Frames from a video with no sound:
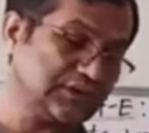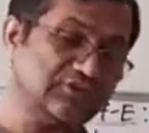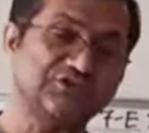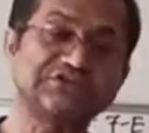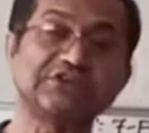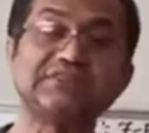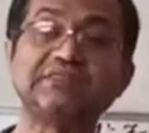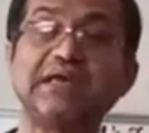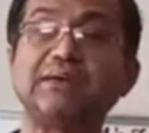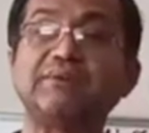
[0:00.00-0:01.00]
which is
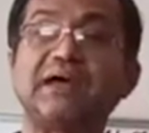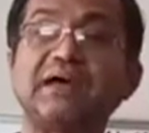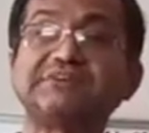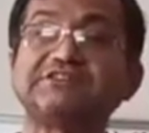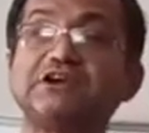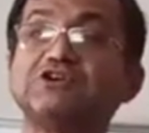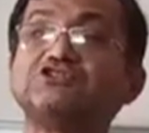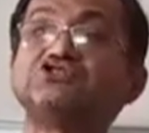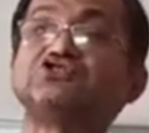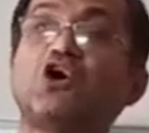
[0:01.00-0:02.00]
named as
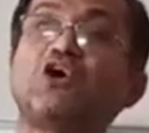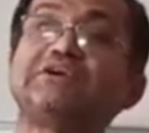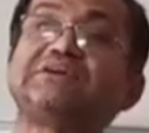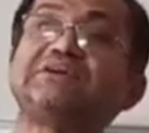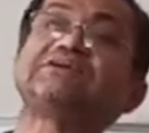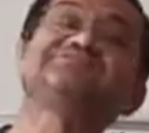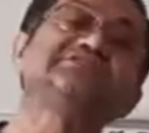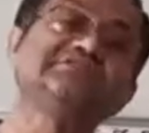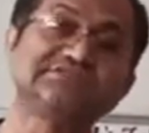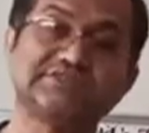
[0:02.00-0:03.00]
sorter's
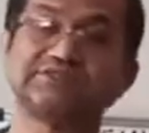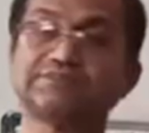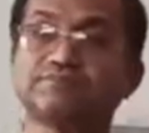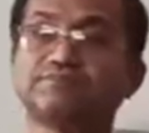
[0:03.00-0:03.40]
disease.